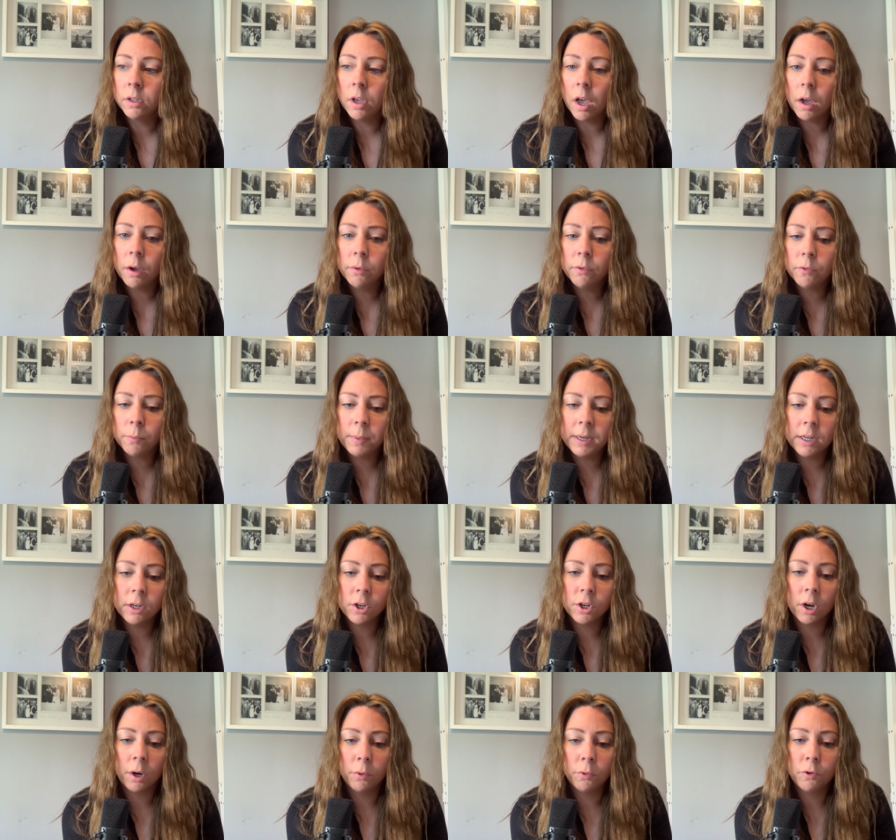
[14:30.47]
girls being
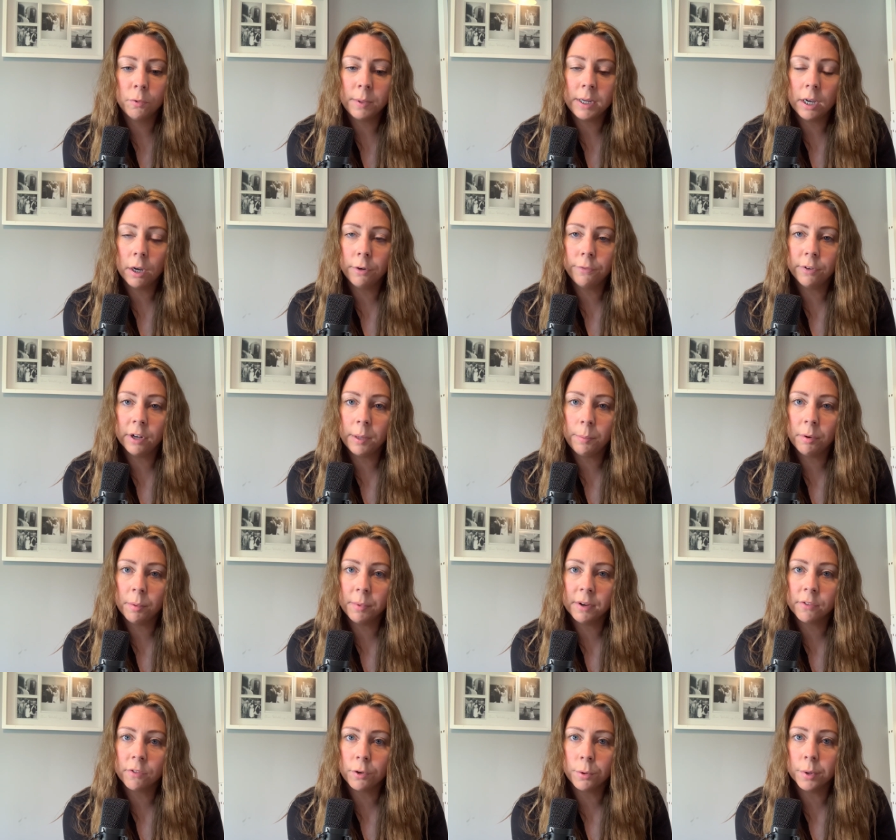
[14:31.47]
told to be overly
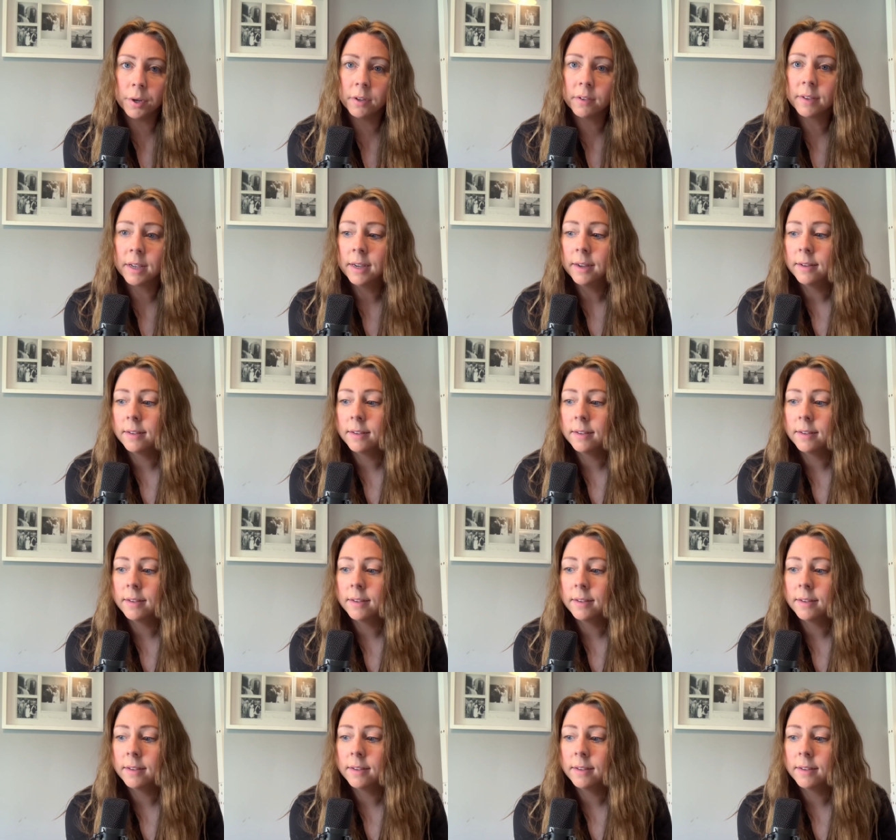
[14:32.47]
promiscuous,